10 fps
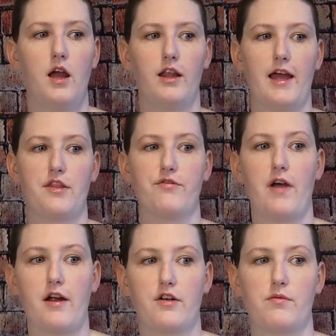Allow the
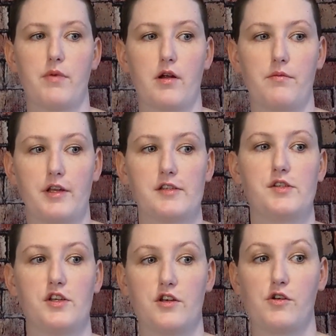fire department
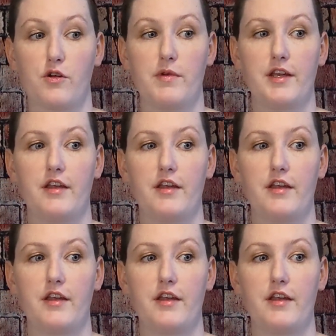to determine